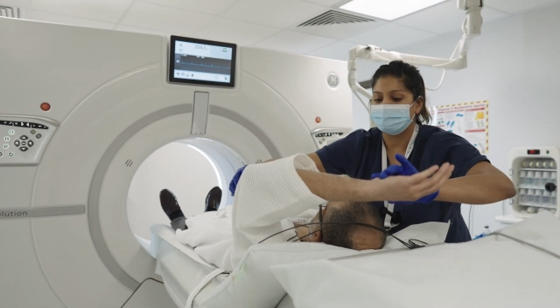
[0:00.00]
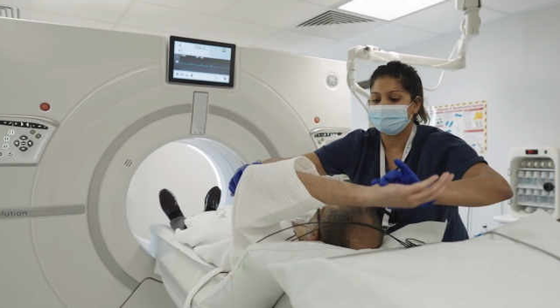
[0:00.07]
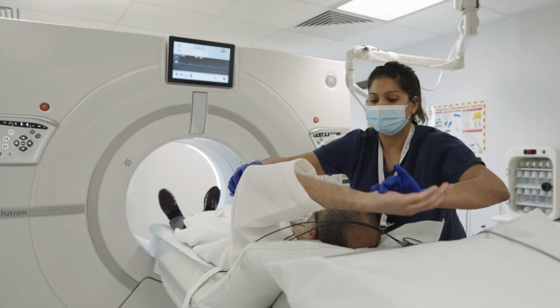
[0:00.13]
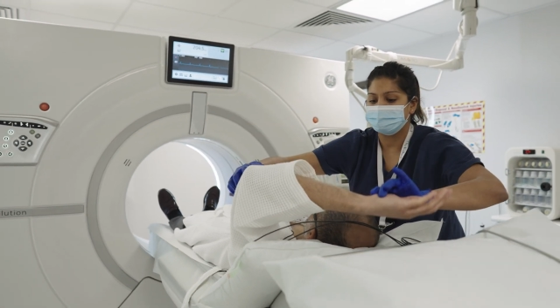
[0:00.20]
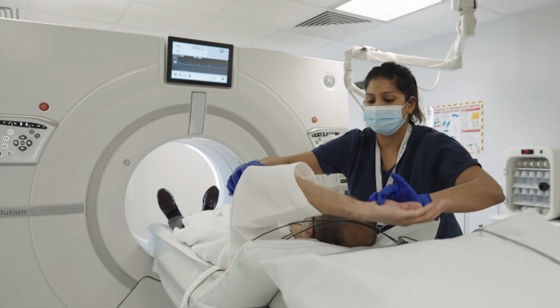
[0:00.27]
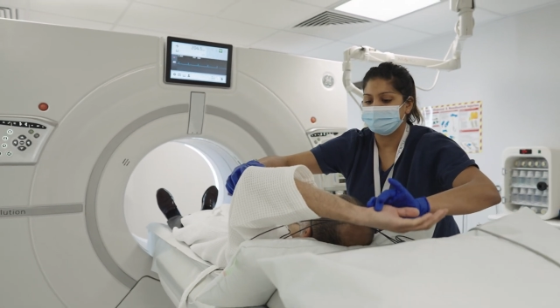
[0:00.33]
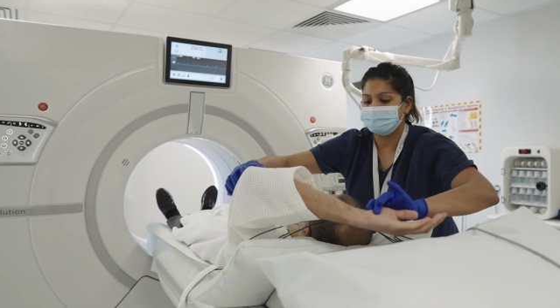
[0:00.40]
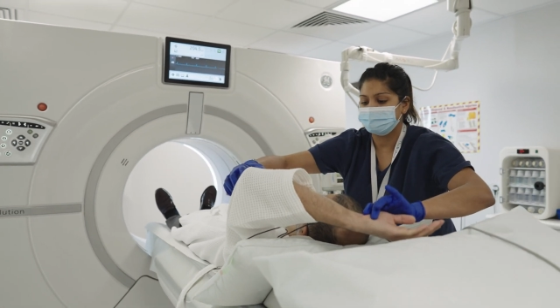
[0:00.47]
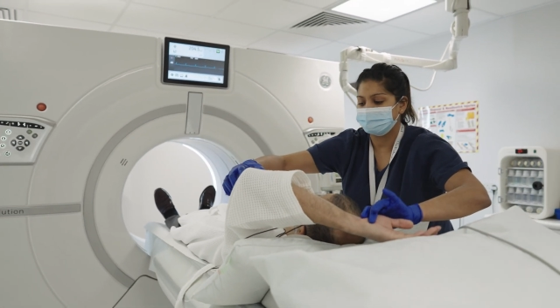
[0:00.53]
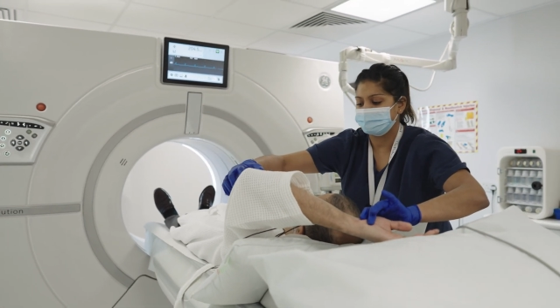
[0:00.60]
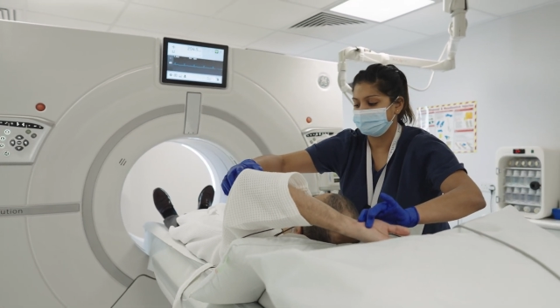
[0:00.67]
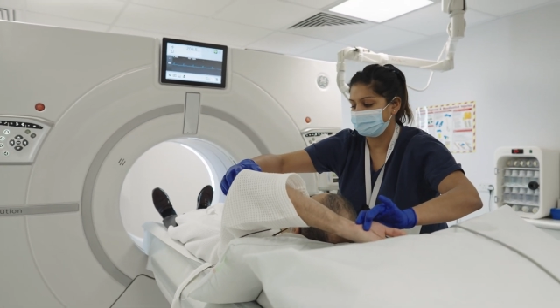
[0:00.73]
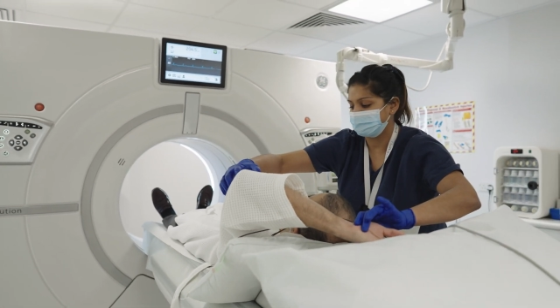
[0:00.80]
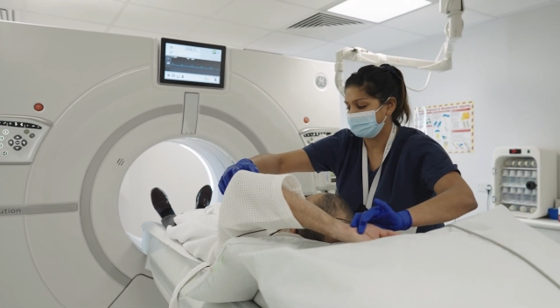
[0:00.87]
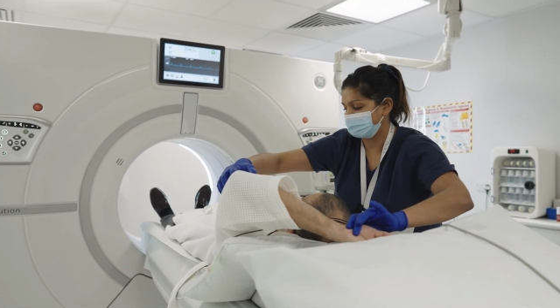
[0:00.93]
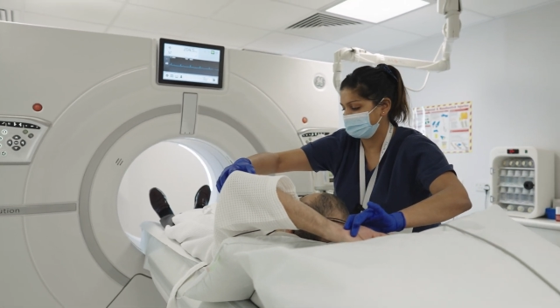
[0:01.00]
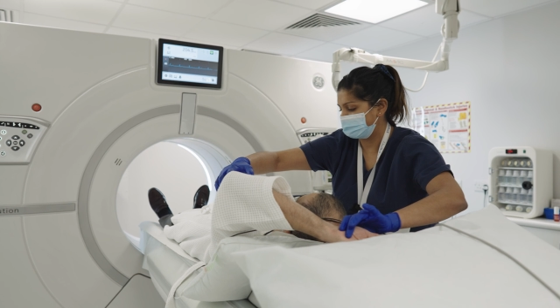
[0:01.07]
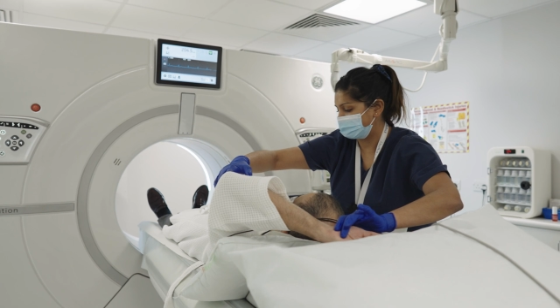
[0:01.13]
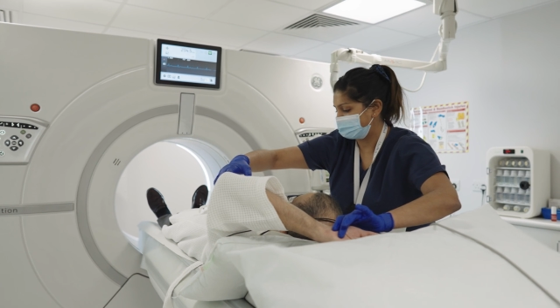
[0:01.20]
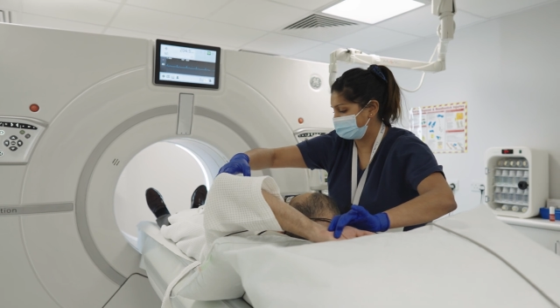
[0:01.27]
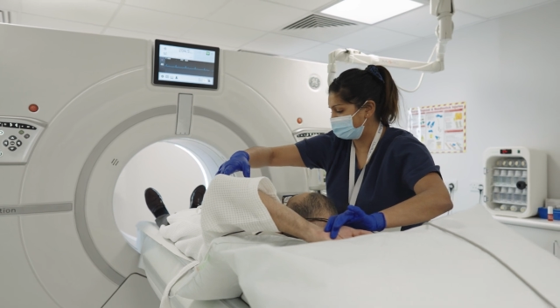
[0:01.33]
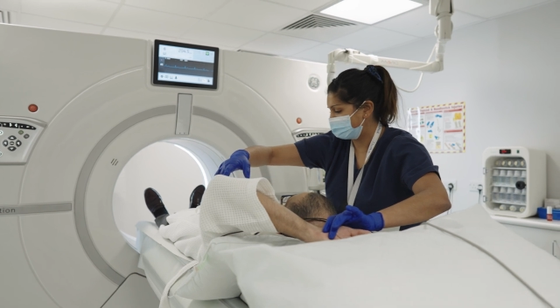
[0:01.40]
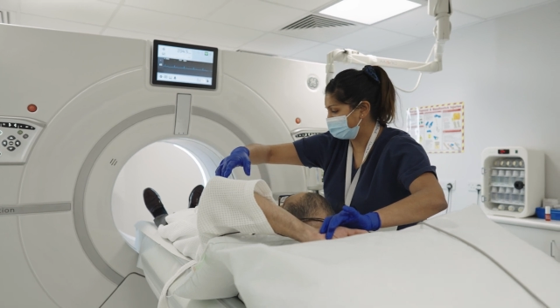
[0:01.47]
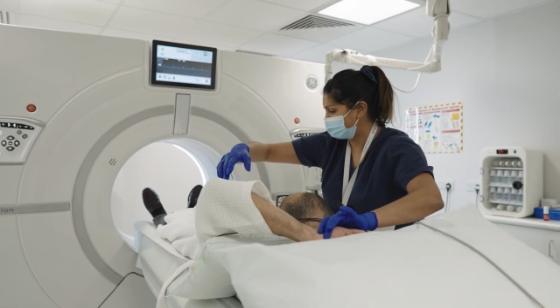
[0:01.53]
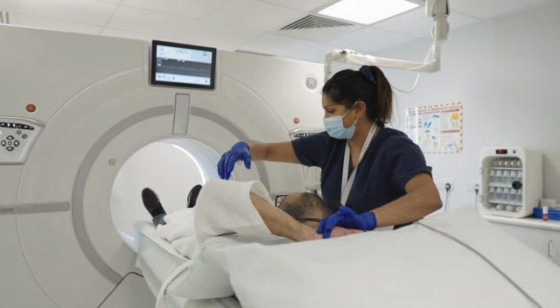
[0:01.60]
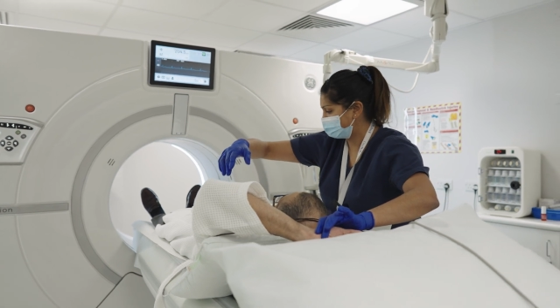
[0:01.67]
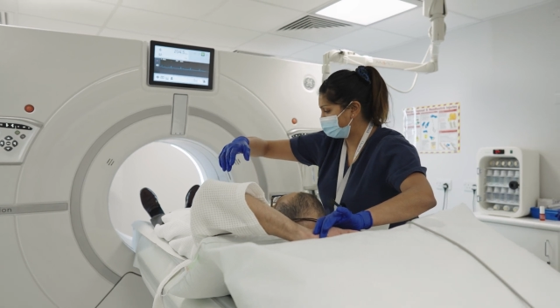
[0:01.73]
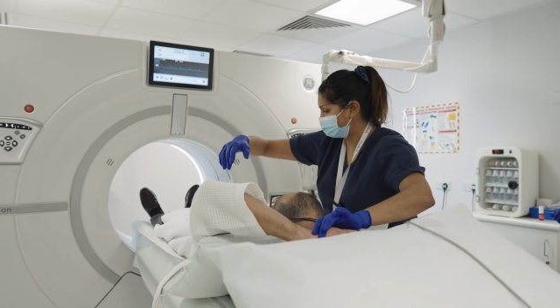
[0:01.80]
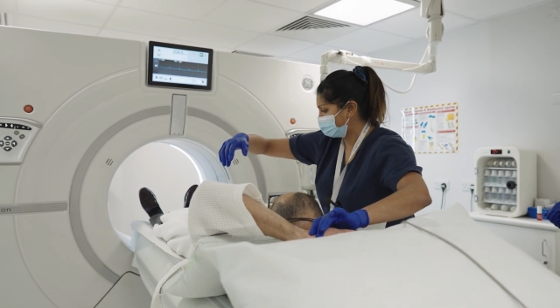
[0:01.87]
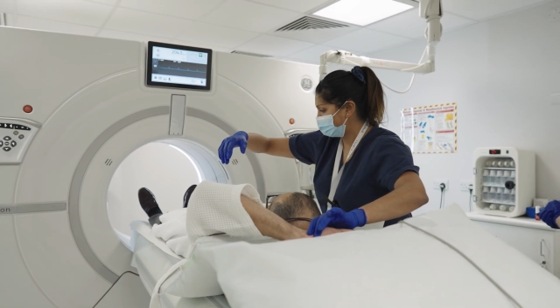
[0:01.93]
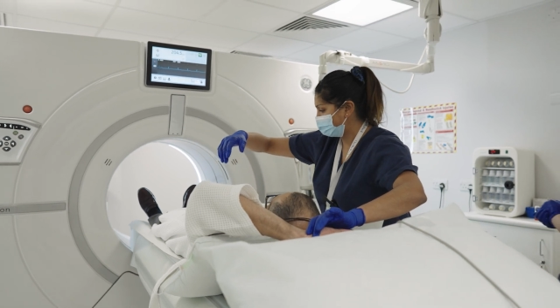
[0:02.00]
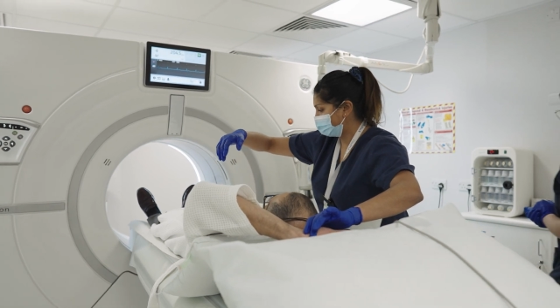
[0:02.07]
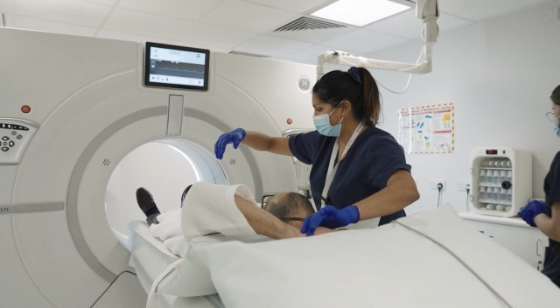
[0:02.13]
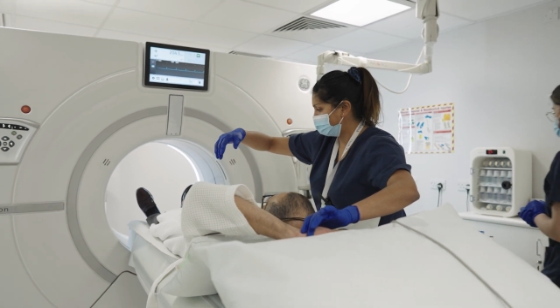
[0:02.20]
to hold your breath and when to